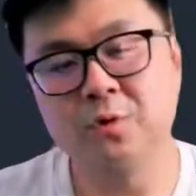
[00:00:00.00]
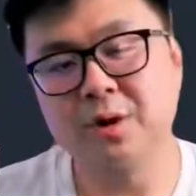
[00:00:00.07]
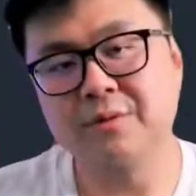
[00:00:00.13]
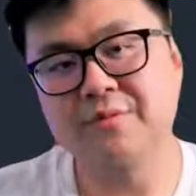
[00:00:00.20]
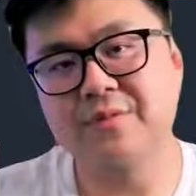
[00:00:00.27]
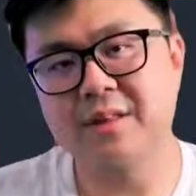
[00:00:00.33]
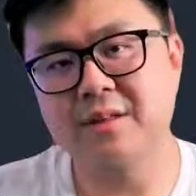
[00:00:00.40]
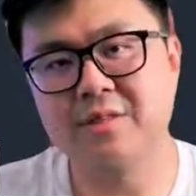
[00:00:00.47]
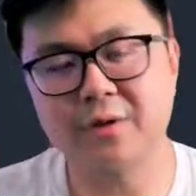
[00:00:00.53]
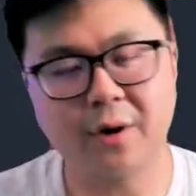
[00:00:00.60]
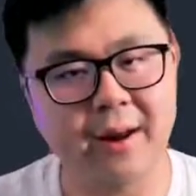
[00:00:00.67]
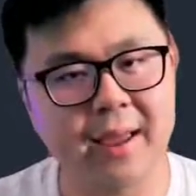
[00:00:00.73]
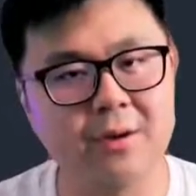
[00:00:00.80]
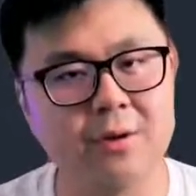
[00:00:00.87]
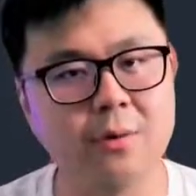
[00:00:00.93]
you can find the
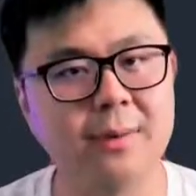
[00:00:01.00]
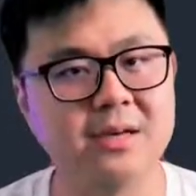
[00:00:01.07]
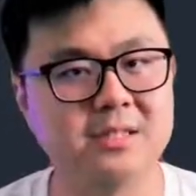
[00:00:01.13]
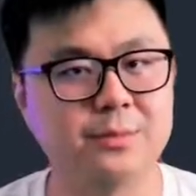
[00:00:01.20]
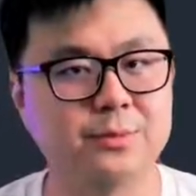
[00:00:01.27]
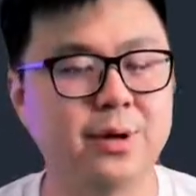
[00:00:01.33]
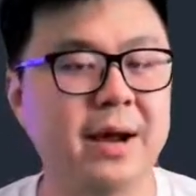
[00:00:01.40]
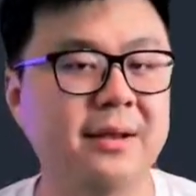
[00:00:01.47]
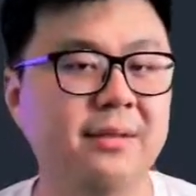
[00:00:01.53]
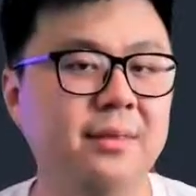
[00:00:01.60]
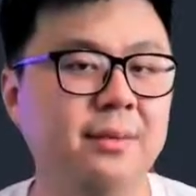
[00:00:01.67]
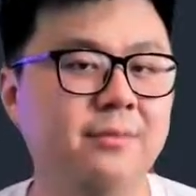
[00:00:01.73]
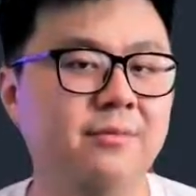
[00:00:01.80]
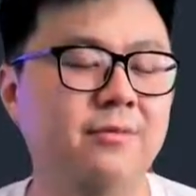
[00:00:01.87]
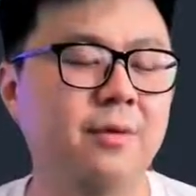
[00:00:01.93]
third angle by subtracting
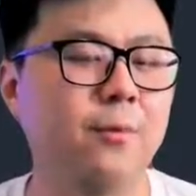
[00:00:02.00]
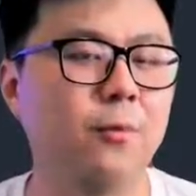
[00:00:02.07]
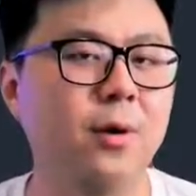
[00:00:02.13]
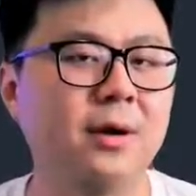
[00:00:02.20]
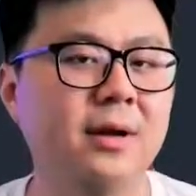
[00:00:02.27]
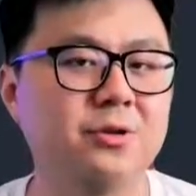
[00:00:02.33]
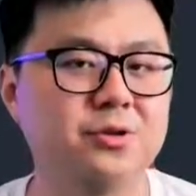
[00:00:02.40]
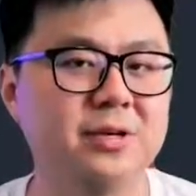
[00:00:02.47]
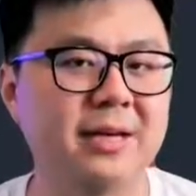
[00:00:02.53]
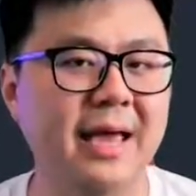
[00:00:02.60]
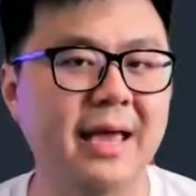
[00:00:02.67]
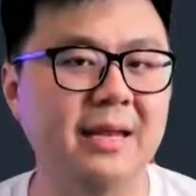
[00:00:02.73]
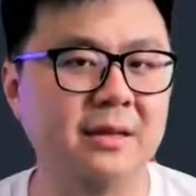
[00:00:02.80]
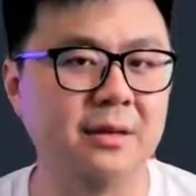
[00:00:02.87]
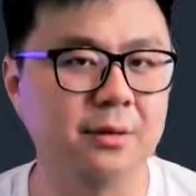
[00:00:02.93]
them from
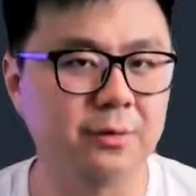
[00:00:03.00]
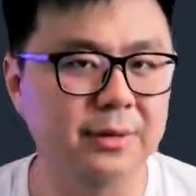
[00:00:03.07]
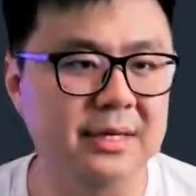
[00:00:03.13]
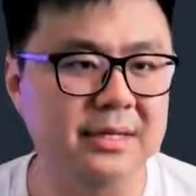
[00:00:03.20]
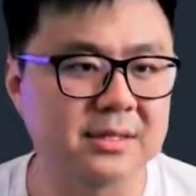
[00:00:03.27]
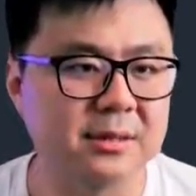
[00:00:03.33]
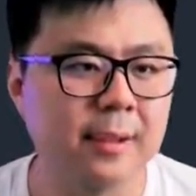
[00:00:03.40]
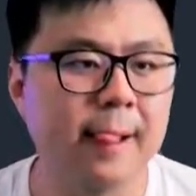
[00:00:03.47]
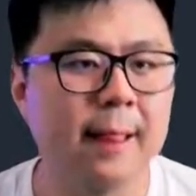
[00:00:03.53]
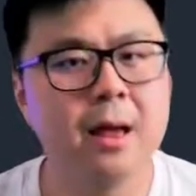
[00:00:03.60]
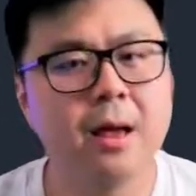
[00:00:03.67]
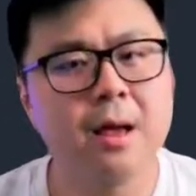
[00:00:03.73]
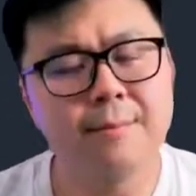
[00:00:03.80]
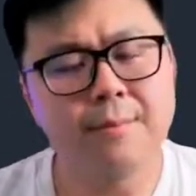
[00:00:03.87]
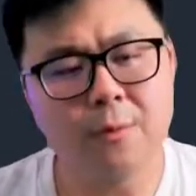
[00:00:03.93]
180 degrees.
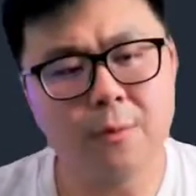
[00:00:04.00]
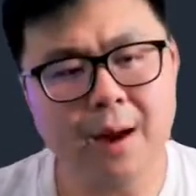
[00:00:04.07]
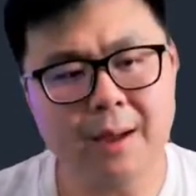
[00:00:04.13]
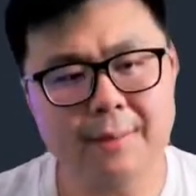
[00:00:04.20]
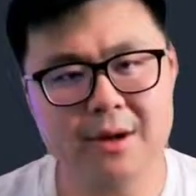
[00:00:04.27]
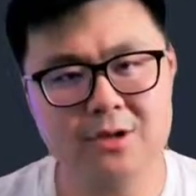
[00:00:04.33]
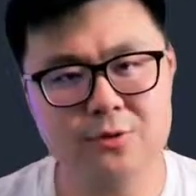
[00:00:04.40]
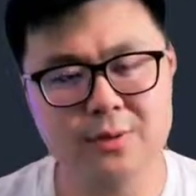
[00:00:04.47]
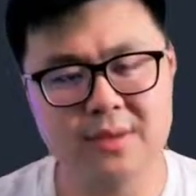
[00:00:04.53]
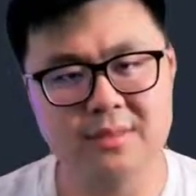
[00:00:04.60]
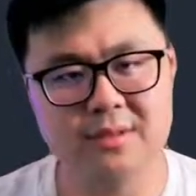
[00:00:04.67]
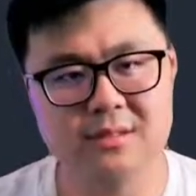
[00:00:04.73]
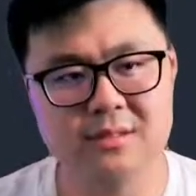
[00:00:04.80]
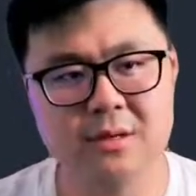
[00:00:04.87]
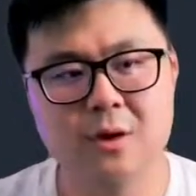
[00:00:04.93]
But why am I doing
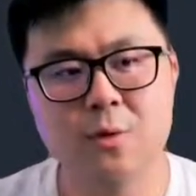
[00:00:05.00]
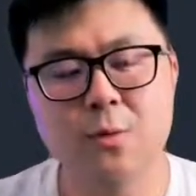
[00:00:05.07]
this?